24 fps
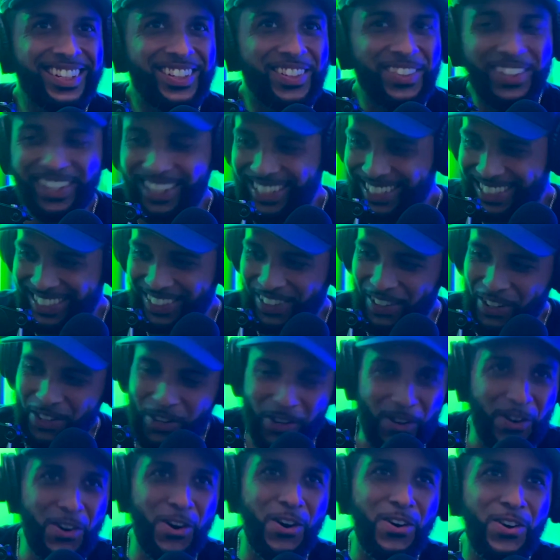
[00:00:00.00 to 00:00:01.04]
Crazy. Hold
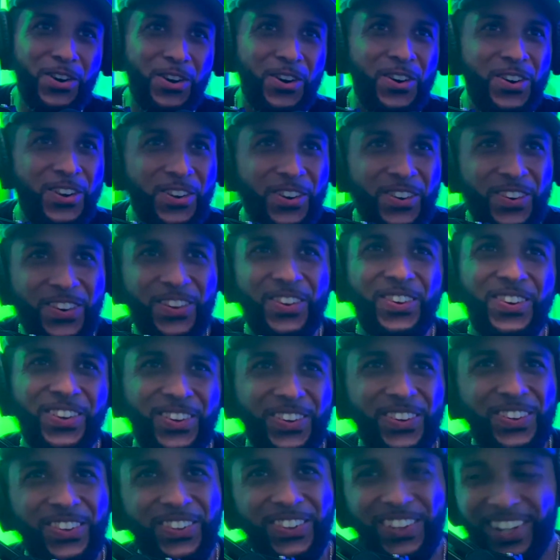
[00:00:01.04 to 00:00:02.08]

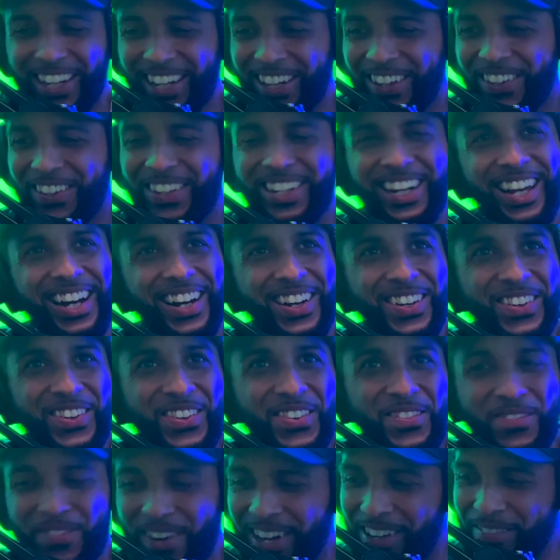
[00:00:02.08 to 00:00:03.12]
on. We're not gonna
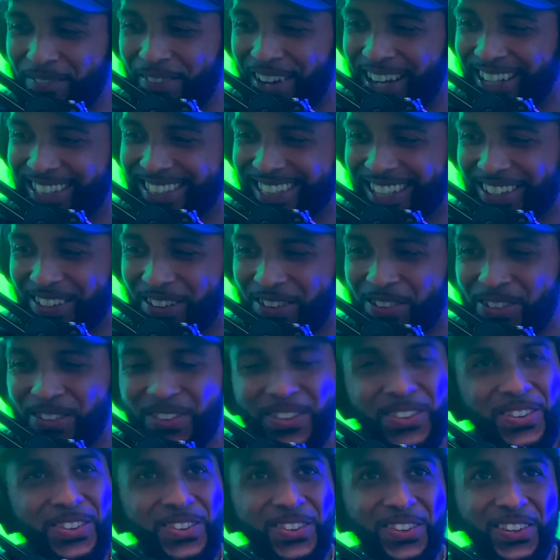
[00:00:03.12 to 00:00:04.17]
go past that. Hold
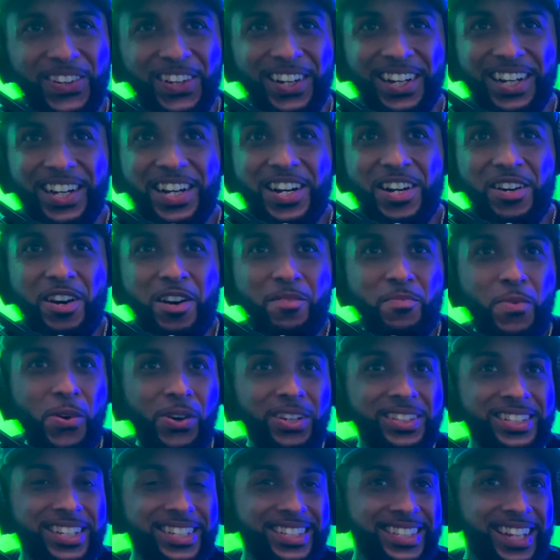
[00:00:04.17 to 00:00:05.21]
on. My boy
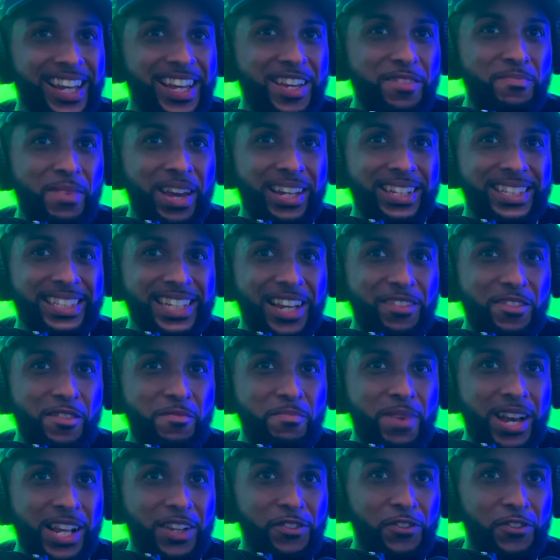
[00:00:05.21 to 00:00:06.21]
just say he made 7 bets